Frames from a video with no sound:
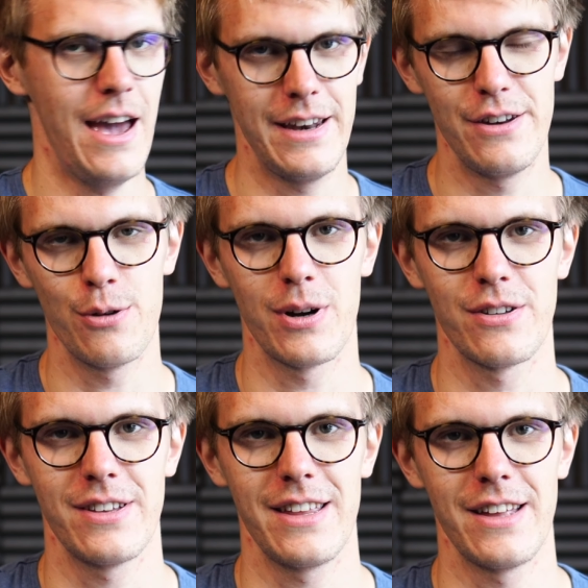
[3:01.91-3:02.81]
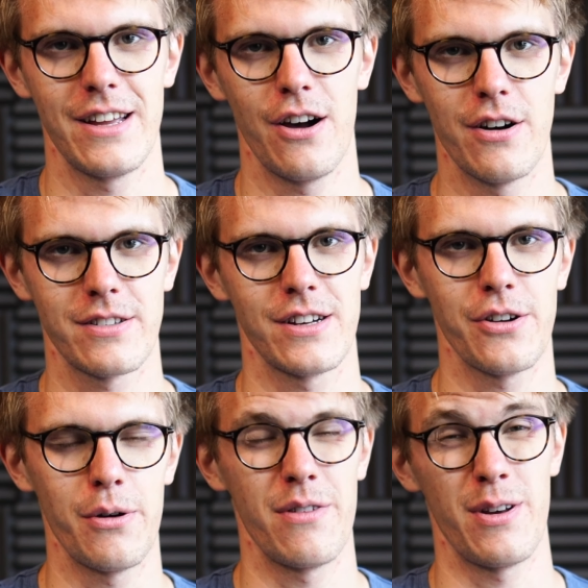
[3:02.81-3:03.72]
And I do want to say that I asked
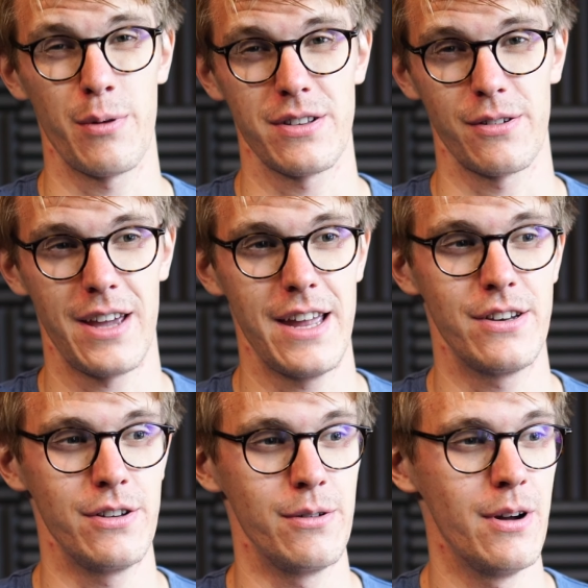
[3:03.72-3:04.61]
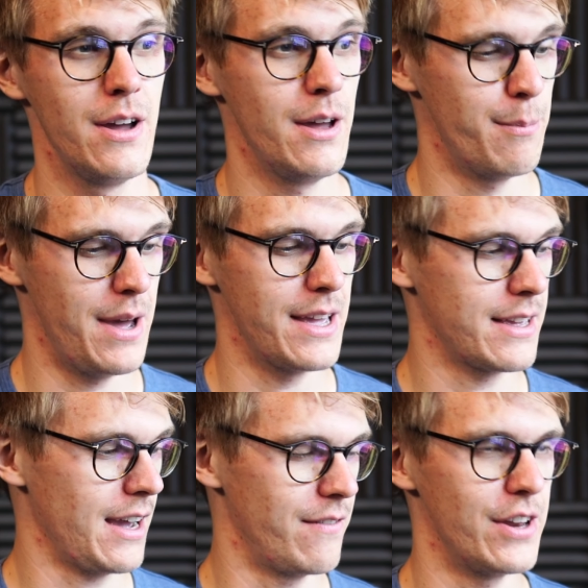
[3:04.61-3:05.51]
Kentaro if it was okay to
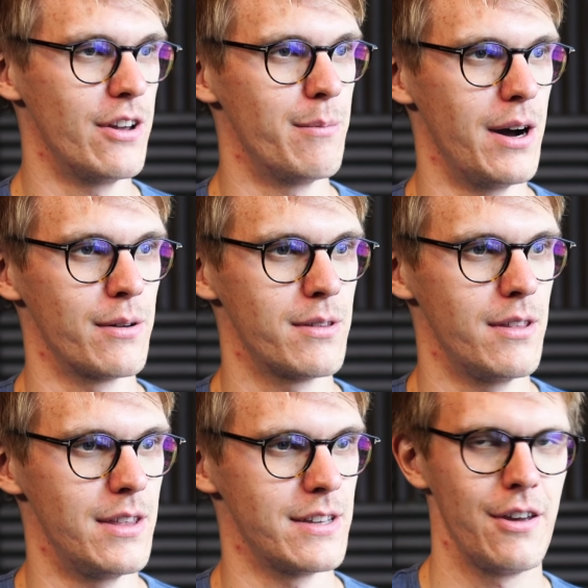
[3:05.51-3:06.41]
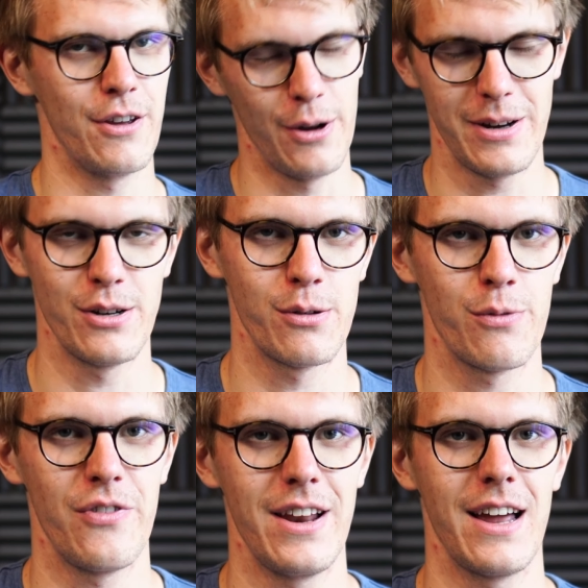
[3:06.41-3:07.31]
make a video about this. You know, I don't
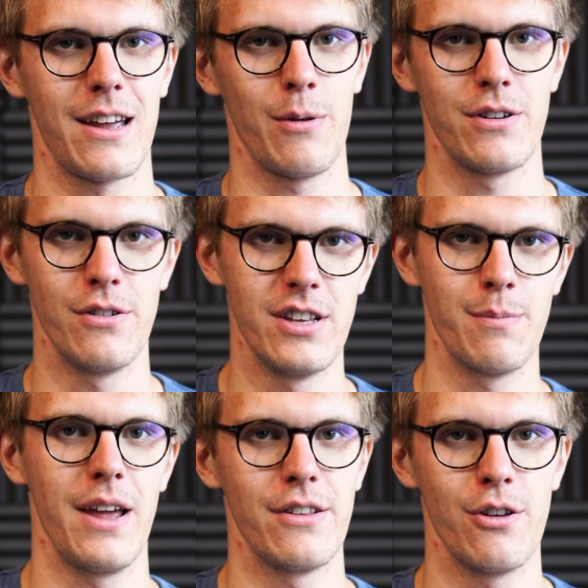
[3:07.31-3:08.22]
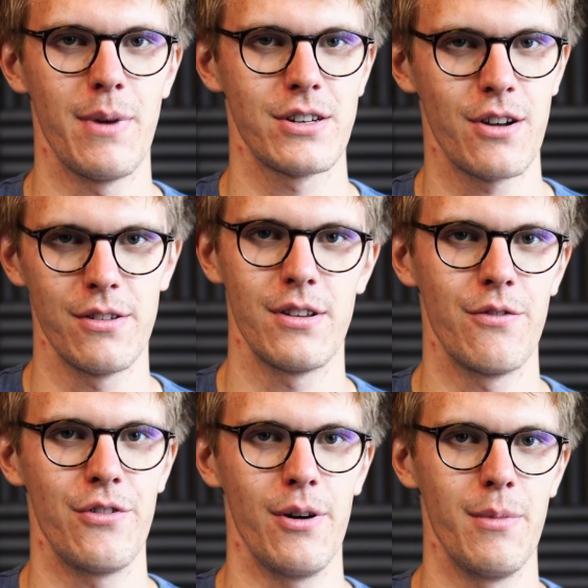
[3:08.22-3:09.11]
feel like I want to display too much content
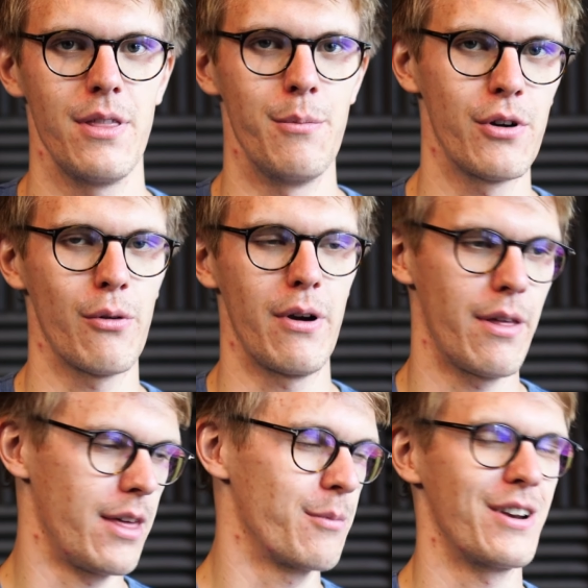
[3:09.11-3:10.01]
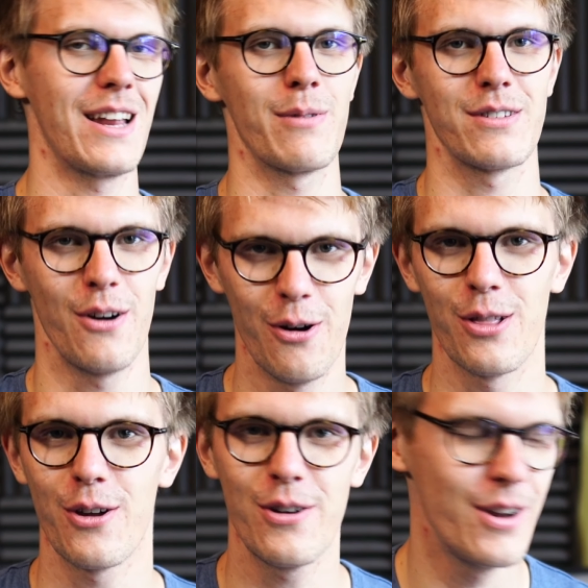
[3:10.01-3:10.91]
from the book or anything, but it was all
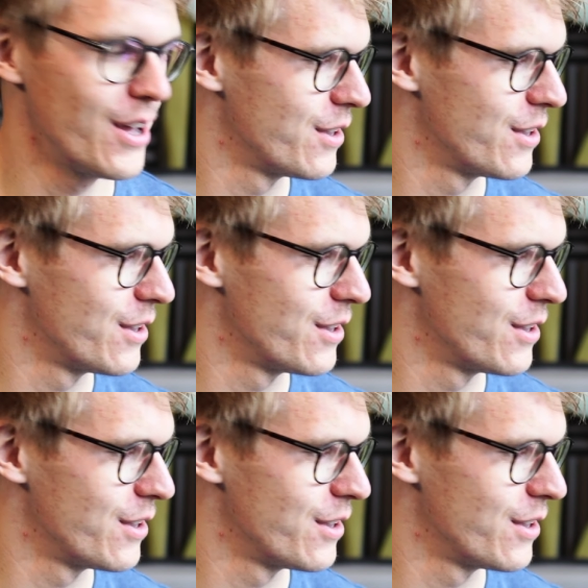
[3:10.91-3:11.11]
good.